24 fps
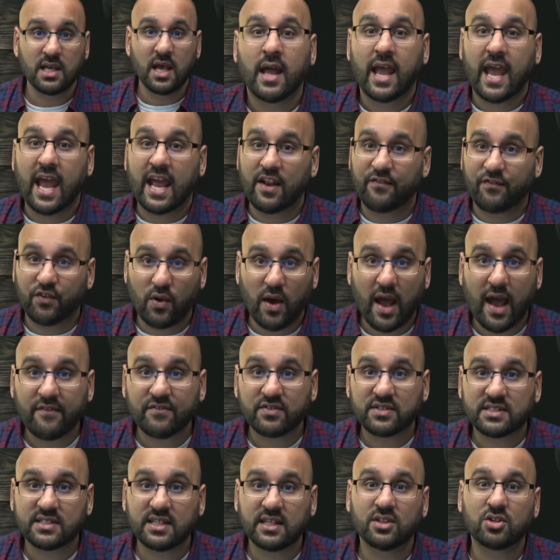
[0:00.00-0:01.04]
And if you haven't
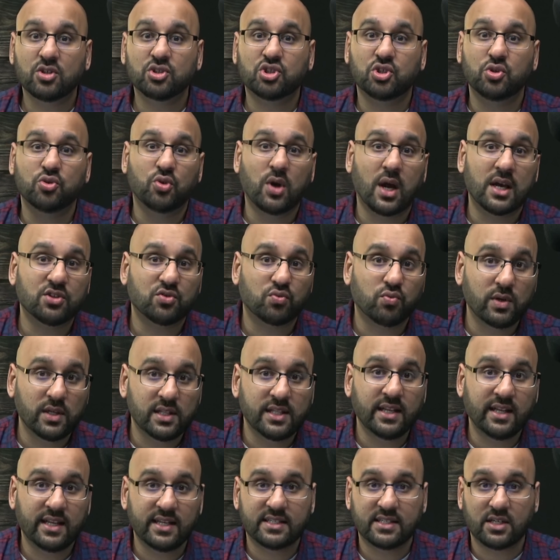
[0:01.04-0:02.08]
seen those, you guys really
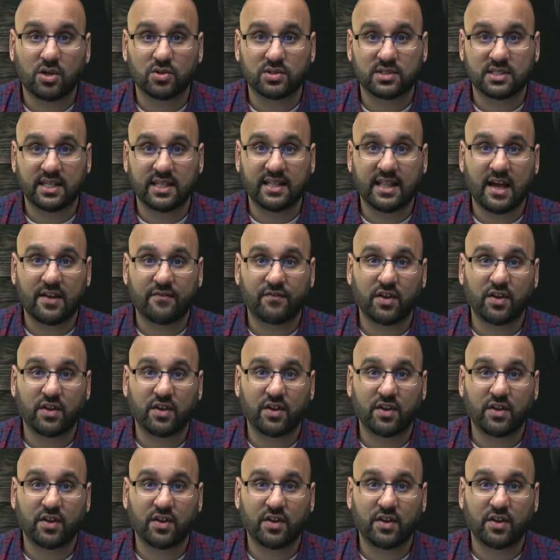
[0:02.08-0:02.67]
need to go see that